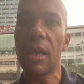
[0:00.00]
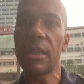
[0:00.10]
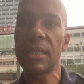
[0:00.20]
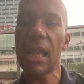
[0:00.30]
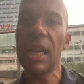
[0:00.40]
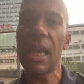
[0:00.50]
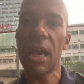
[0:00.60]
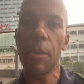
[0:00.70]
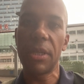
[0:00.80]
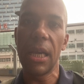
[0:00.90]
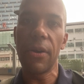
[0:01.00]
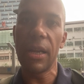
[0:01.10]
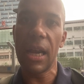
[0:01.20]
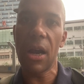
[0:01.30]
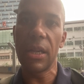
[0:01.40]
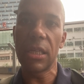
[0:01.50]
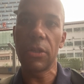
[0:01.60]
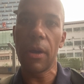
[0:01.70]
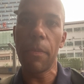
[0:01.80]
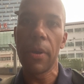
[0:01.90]
slight hiccups here and there on this
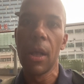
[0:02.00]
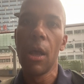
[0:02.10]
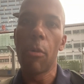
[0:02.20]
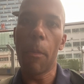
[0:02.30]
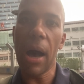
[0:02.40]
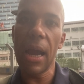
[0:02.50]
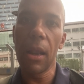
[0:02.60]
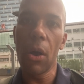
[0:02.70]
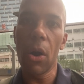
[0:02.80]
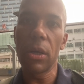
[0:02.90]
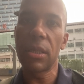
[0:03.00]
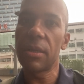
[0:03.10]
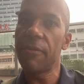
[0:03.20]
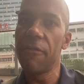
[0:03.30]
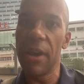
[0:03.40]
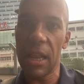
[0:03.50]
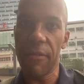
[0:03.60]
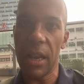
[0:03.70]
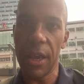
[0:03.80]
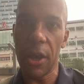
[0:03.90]
trip, but by and large, really,
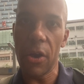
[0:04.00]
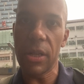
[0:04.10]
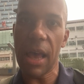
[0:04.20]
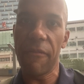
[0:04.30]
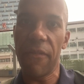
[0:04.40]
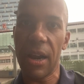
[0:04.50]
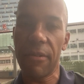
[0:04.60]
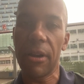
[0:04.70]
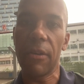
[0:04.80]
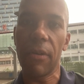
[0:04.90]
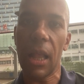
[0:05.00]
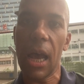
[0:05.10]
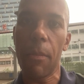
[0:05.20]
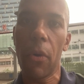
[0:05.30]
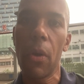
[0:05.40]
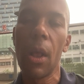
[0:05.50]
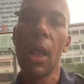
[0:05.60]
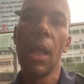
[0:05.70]
really good and really reliable.